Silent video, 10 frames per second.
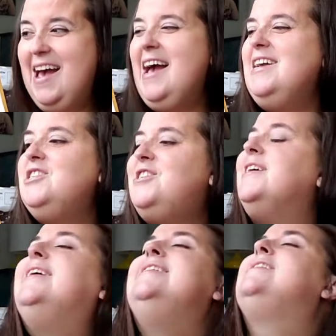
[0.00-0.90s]
And
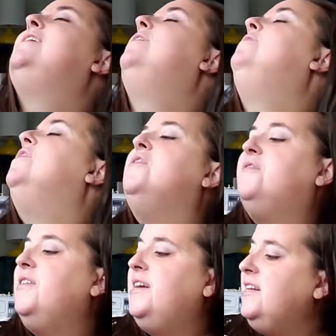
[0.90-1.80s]
chickens love their
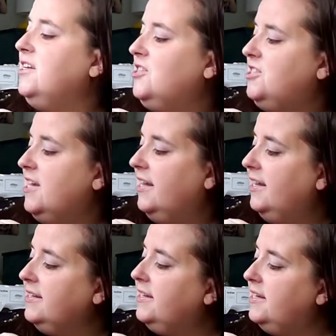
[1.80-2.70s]
feed each
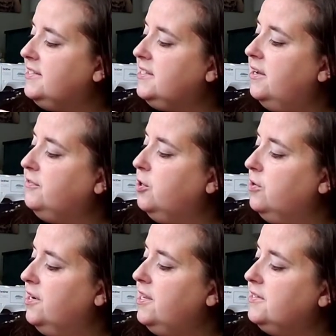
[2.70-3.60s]
day. Geese love
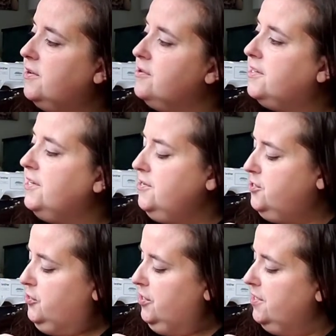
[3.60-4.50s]
corn as all
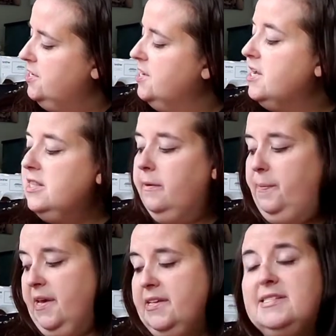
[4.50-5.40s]
geese should. The
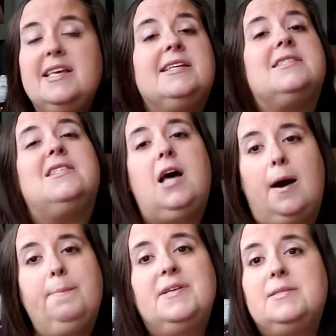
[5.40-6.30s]
pigs think
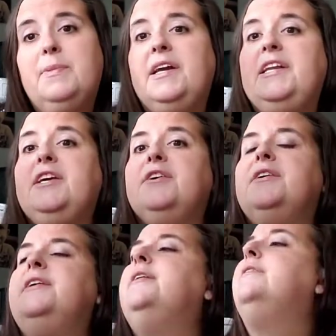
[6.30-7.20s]
slop is mighty
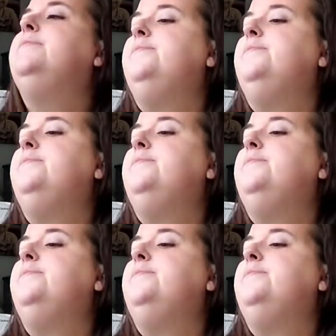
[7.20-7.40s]
good.